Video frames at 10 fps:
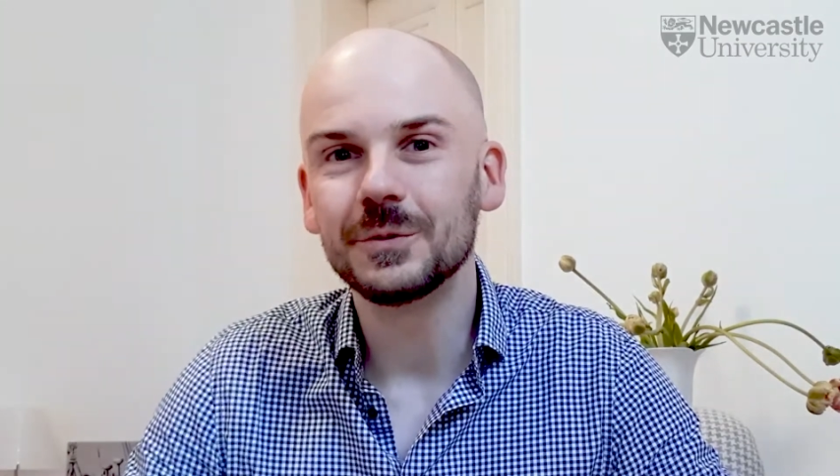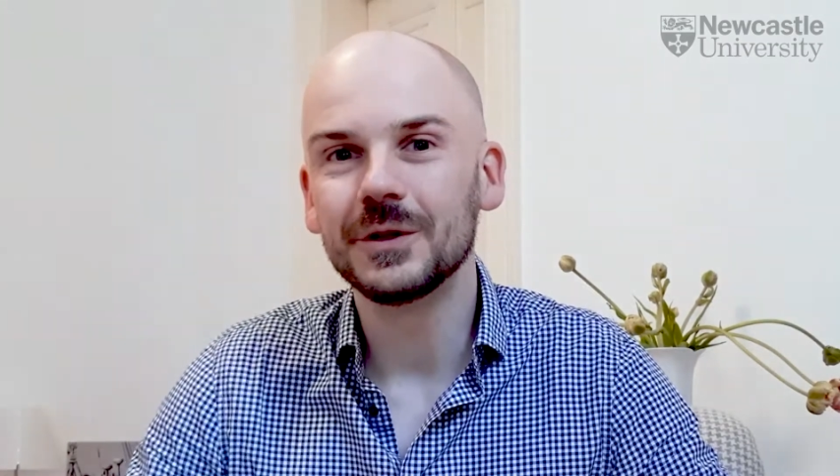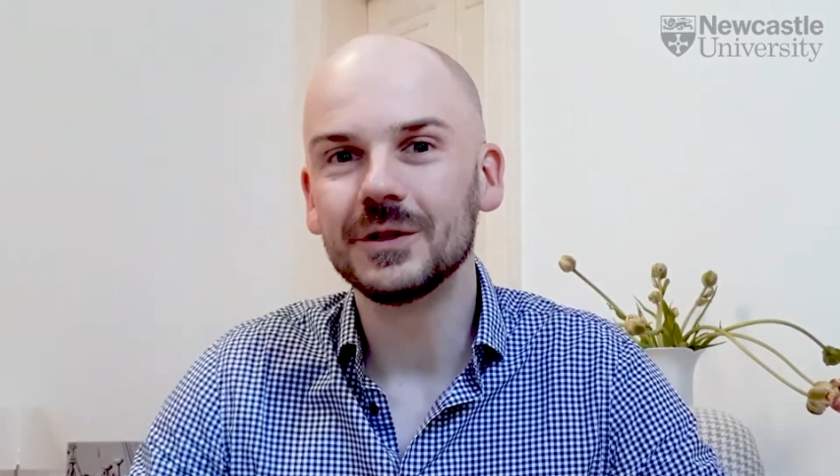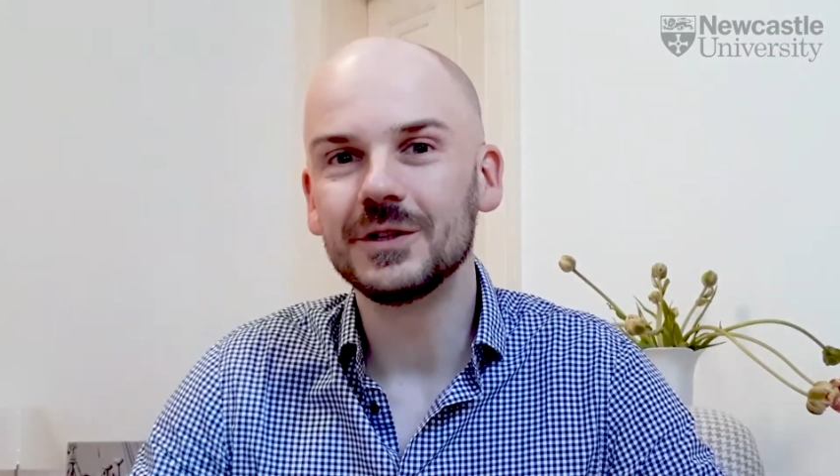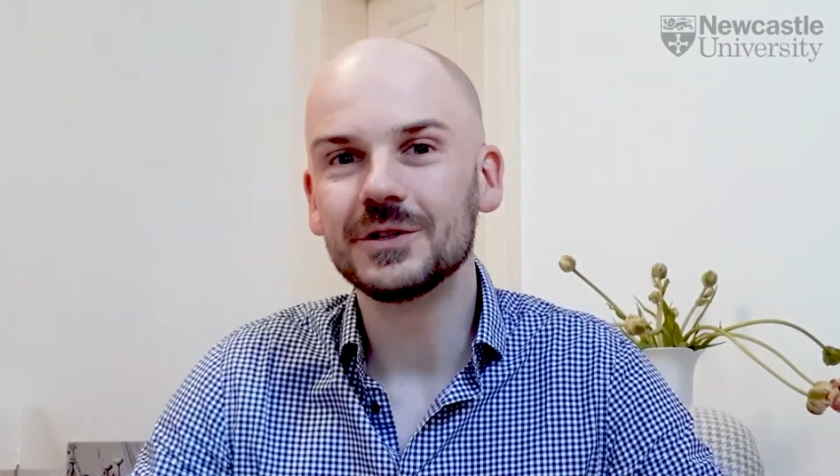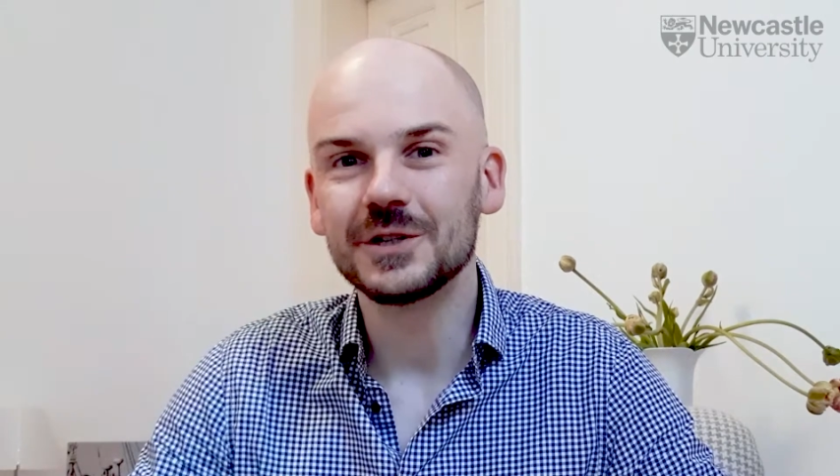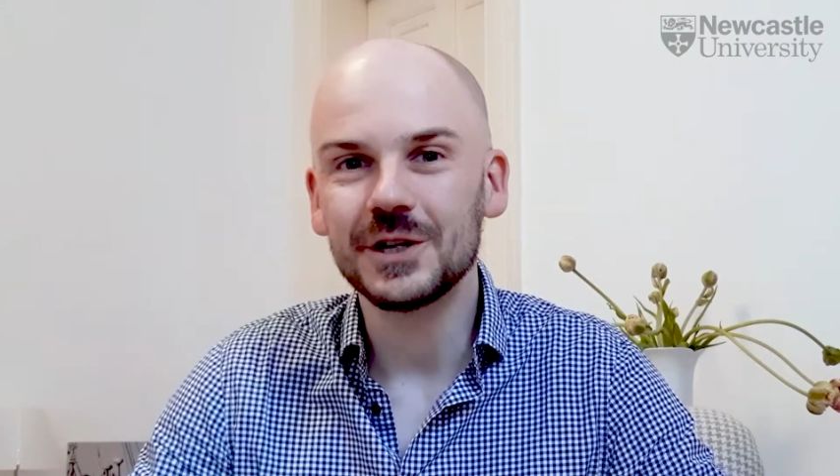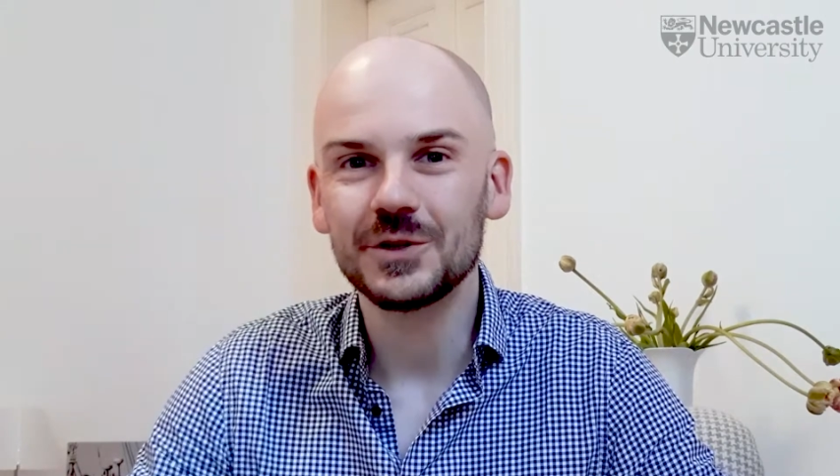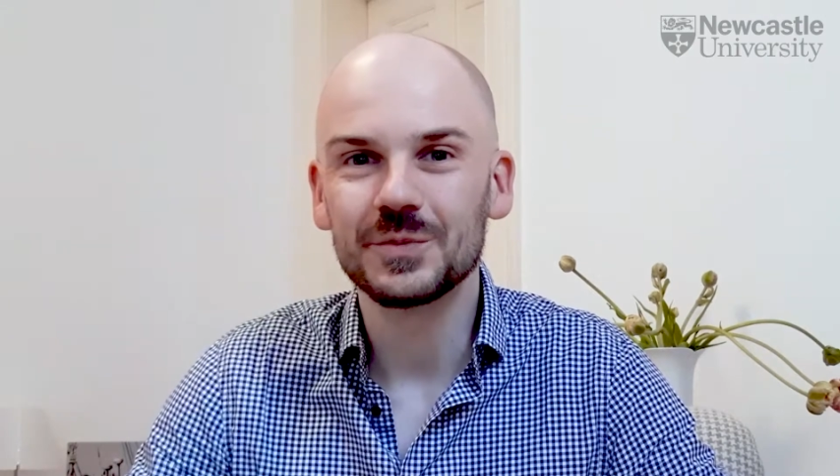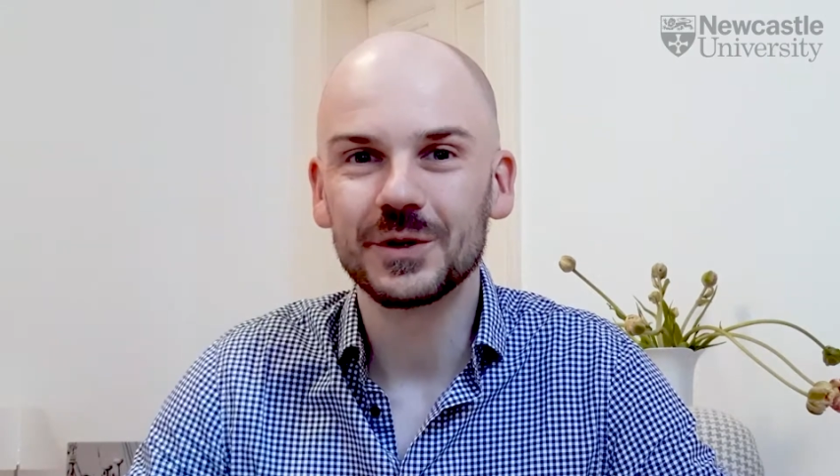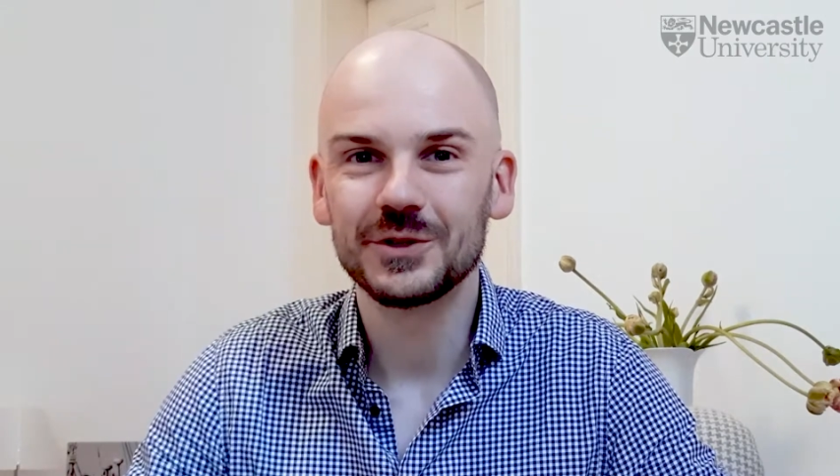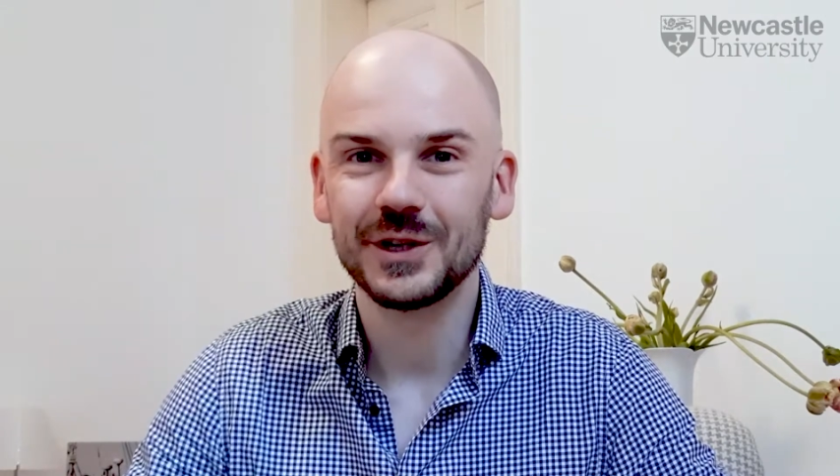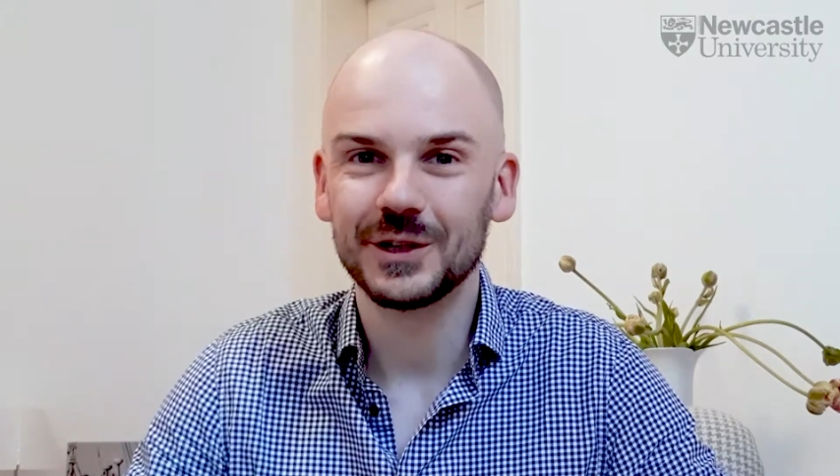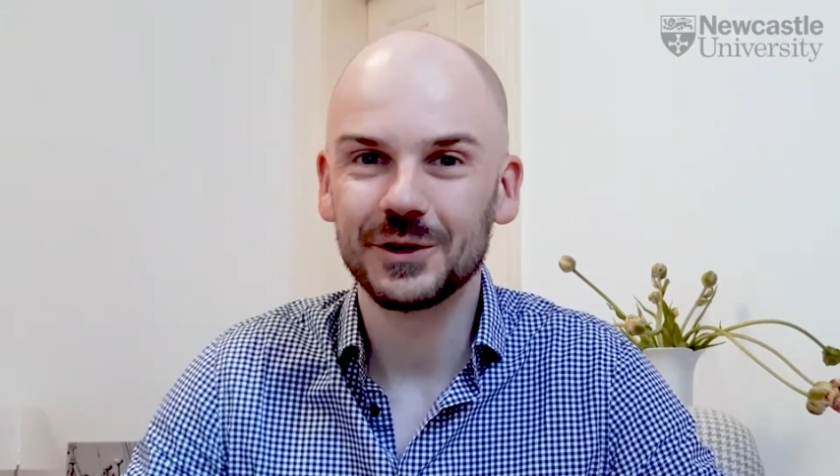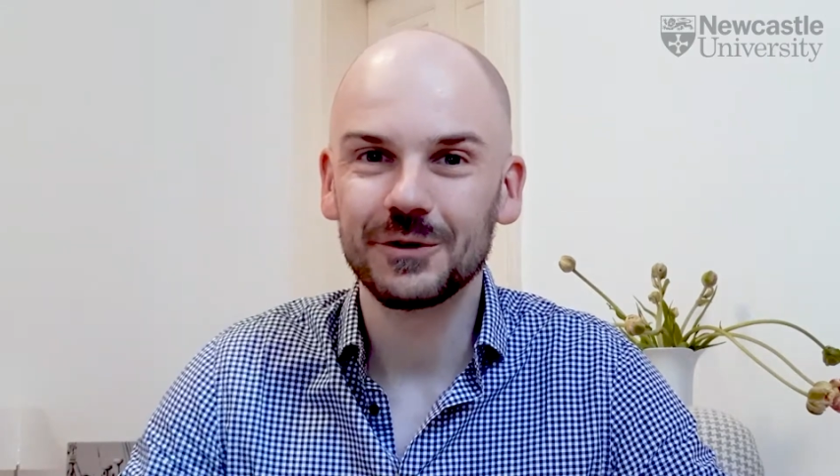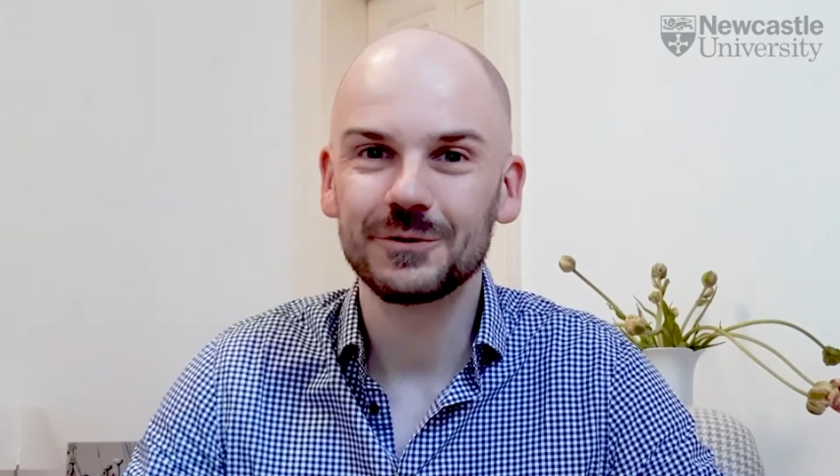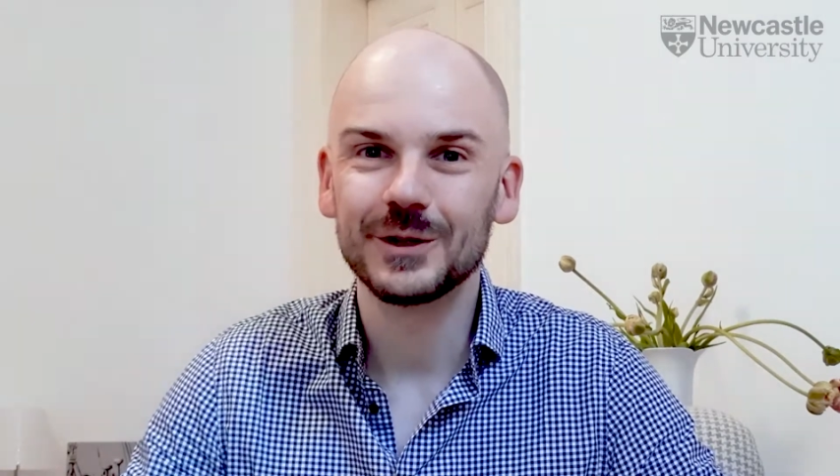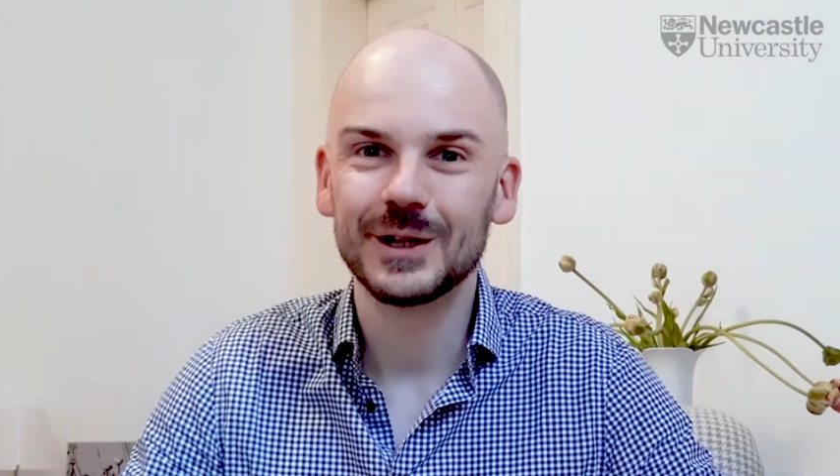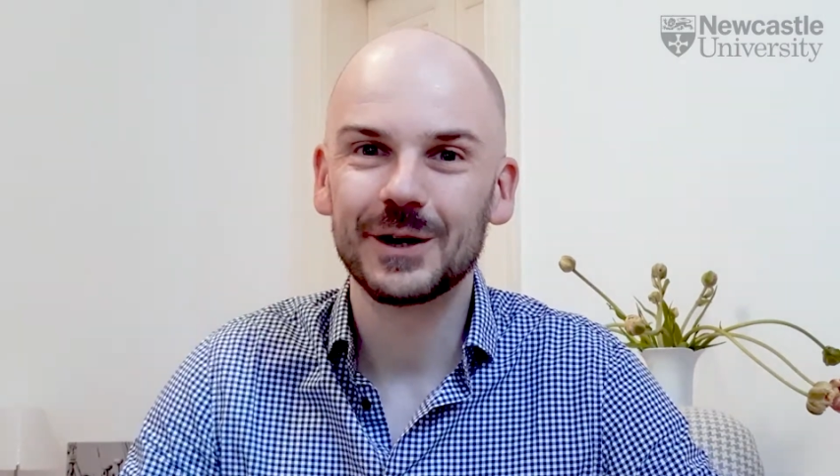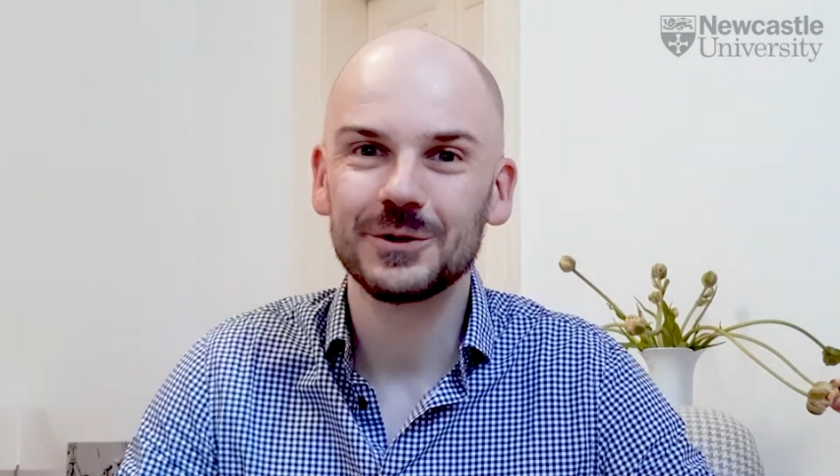with a dissertation project that often
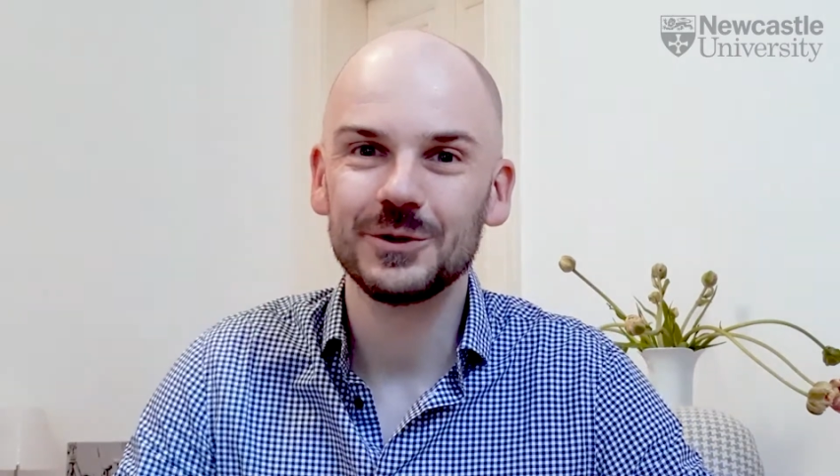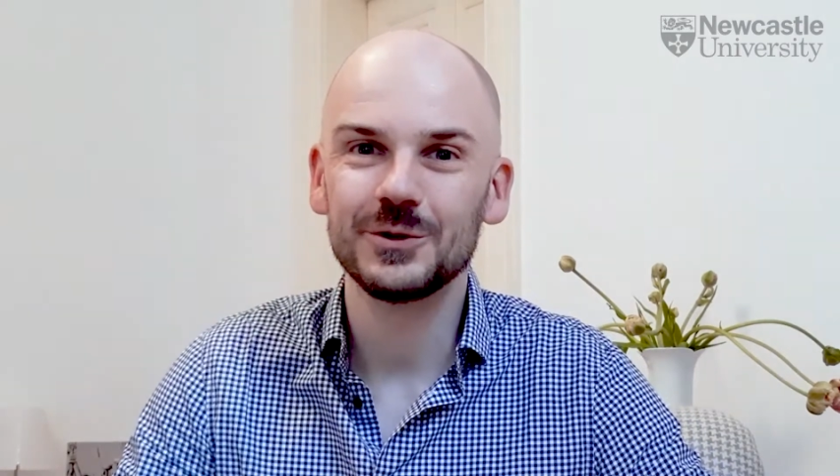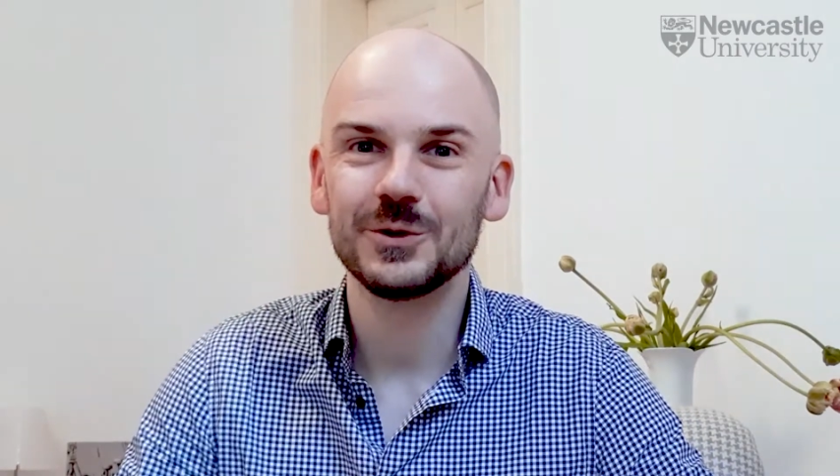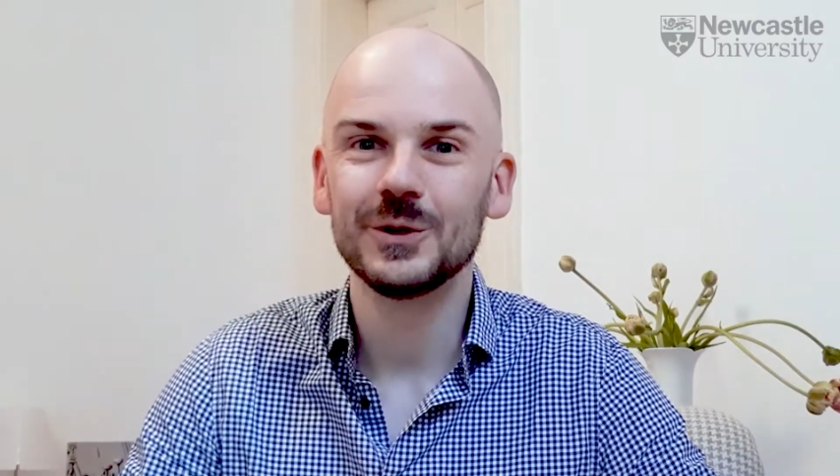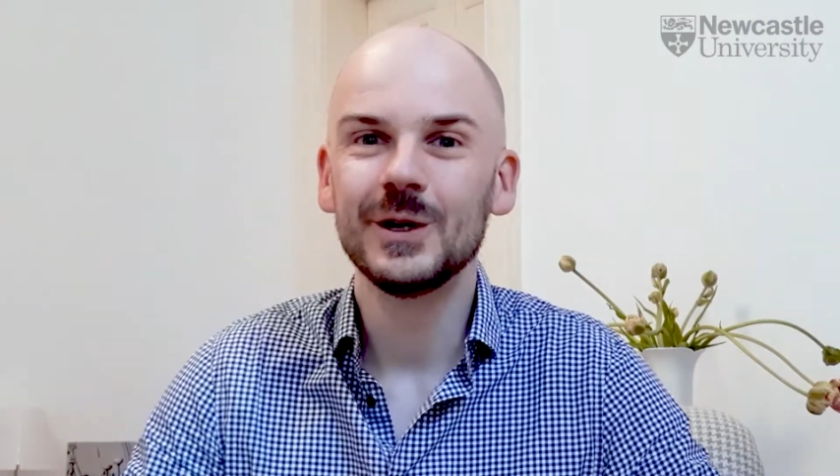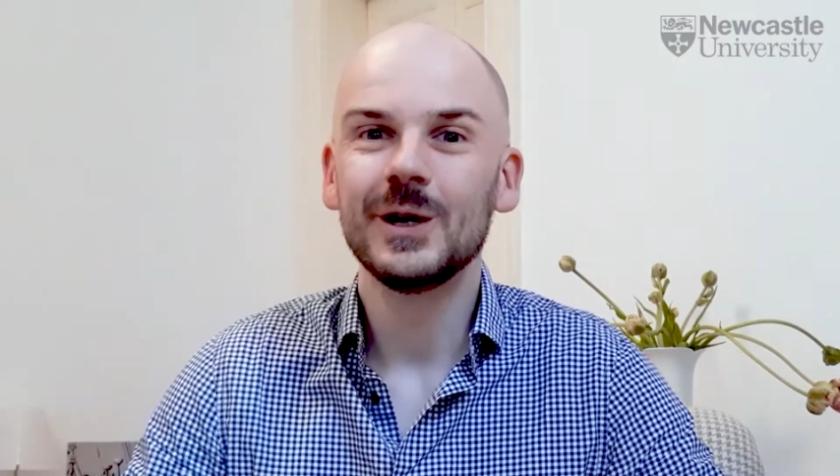allows you to